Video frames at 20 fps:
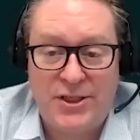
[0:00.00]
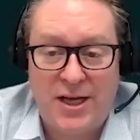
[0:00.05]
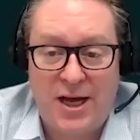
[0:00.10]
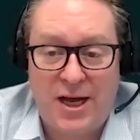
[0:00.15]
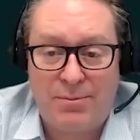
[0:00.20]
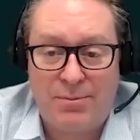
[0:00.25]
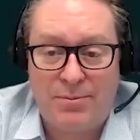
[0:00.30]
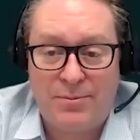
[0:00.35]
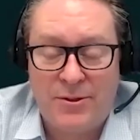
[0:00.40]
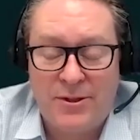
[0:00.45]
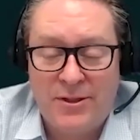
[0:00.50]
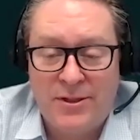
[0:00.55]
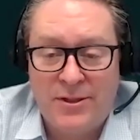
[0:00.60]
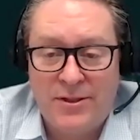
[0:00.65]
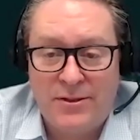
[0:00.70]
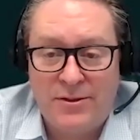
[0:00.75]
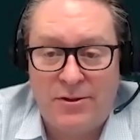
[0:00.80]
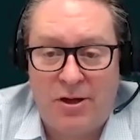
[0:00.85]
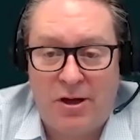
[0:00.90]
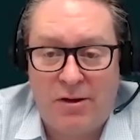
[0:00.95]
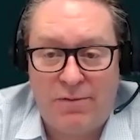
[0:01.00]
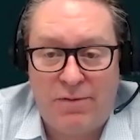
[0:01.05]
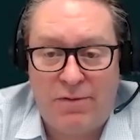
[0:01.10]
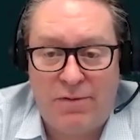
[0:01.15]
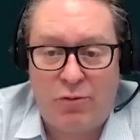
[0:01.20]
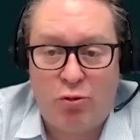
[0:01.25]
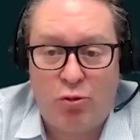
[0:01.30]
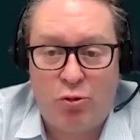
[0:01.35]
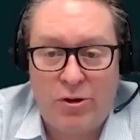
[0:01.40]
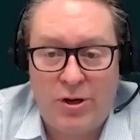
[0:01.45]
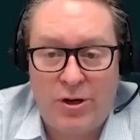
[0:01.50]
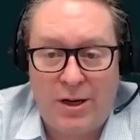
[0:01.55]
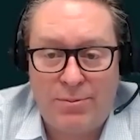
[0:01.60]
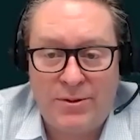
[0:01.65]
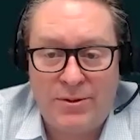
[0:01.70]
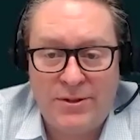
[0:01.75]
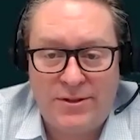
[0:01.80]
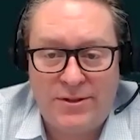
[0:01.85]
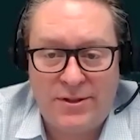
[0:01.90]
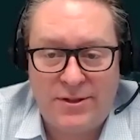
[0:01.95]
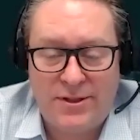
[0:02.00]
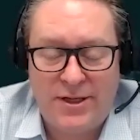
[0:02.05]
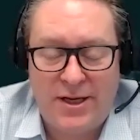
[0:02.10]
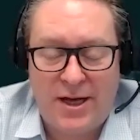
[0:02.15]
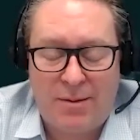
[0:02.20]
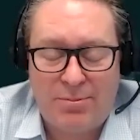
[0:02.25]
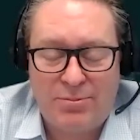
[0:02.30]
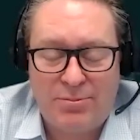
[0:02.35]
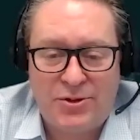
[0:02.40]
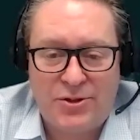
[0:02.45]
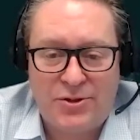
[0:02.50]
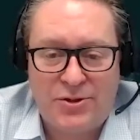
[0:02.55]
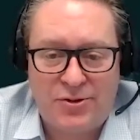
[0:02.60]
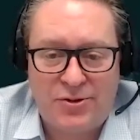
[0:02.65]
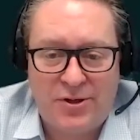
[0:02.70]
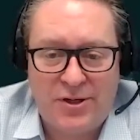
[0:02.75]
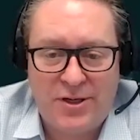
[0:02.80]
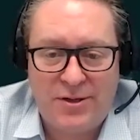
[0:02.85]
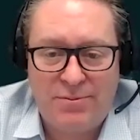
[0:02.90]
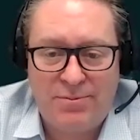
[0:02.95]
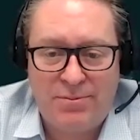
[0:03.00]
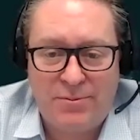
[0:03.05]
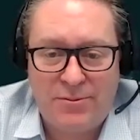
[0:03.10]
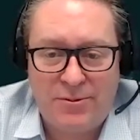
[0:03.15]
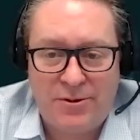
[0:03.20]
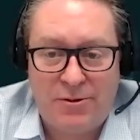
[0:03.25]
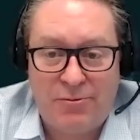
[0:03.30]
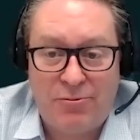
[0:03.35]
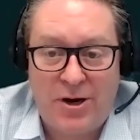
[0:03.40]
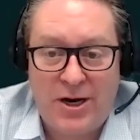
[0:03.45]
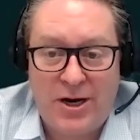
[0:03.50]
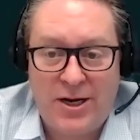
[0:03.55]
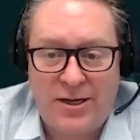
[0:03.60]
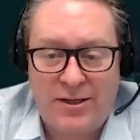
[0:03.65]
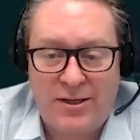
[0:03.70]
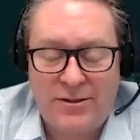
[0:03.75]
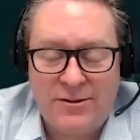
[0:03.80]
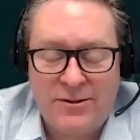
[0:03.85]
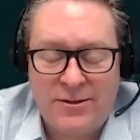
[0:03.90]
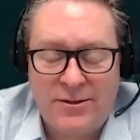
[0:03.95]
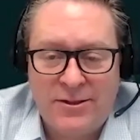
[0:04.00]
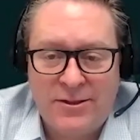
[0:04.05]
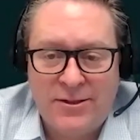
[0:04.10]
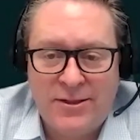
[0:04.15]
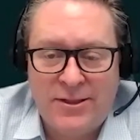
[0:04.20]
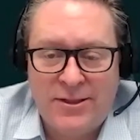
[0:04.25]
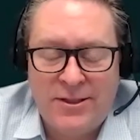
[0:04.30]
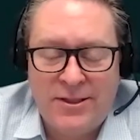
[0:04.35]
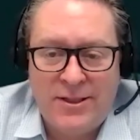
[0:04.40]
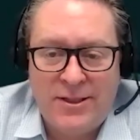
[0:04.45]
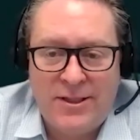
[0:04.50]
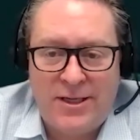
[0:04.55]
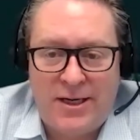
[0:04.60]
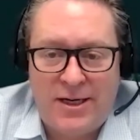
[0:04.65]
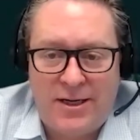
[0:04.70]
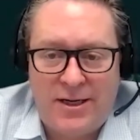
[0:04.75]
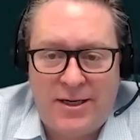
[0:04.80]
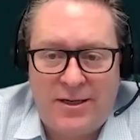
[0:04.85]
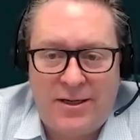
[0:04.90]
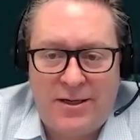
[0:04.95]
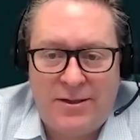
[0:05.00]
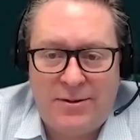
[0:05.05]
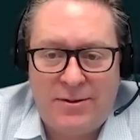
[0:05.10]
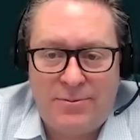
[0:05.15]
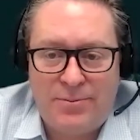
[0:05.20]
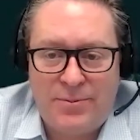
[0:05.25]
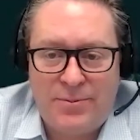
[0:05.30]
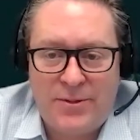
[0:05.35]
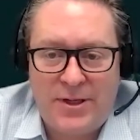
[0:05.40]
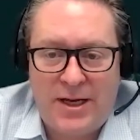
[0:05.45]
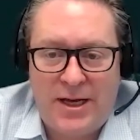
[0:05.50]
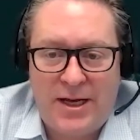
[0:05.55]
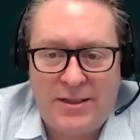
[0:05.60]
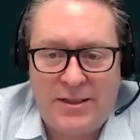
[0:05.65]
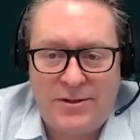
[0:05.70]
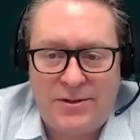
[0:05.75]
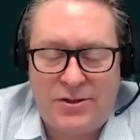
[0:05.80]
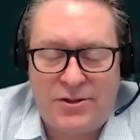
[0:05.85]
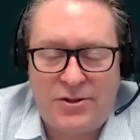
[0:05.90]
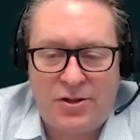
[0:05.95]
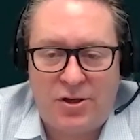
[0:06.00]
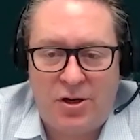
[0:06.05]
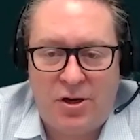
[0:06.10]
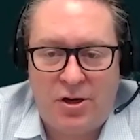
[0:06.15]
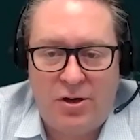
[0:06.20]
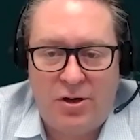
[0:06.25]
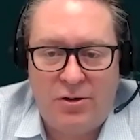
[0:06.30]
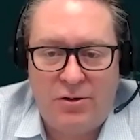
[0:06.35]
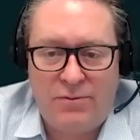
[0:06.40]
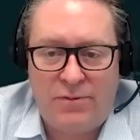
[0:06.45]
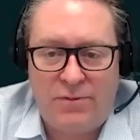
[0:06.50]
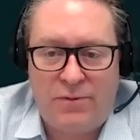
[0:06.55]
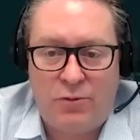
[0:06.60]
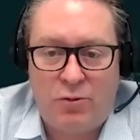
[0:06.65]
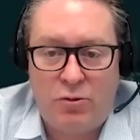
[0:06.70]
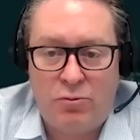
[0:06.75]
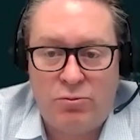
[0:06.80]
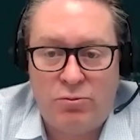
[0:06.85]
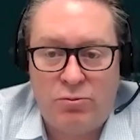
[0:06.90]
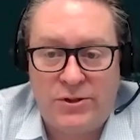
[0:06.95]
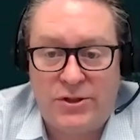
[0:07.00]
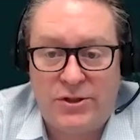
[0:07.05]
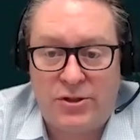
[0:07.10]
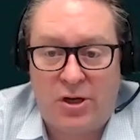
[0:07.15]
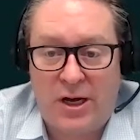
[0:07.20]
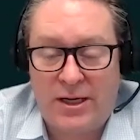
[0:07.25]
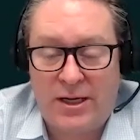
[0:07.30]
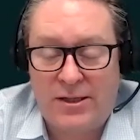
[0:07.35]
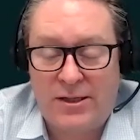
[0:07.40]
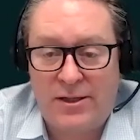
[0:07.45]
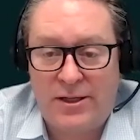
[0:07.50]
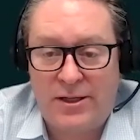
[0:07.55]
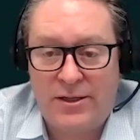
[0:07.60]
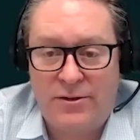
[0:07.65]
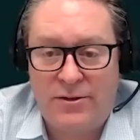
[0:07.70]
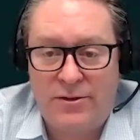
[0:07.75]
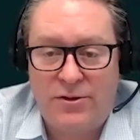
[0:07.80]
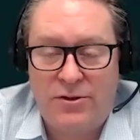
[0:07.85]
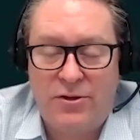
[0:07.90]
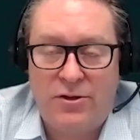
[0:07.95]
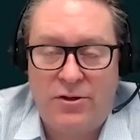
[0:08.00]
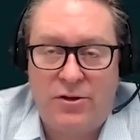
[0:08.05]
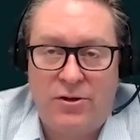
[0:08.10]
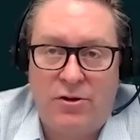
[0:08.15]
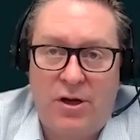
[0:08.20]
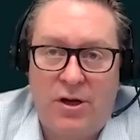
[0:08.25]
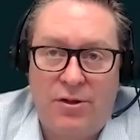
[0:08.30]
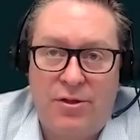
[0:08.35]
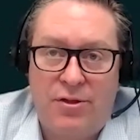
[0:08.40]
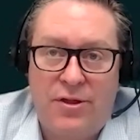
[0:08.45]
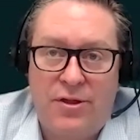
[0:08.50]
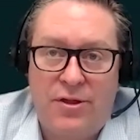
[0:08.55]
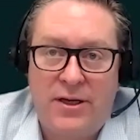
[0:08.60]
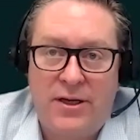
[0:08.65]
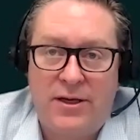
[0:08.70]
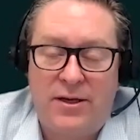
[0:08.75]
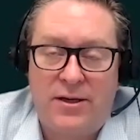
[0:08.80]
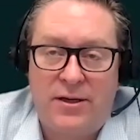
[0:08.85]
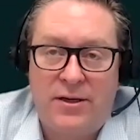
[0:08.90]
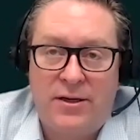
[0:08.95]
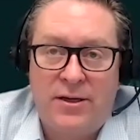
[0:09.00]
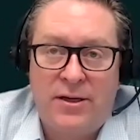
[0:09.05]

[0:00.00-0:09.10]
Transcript: up, like Ford, up into the upstream arena. And so for recycling, you know, I think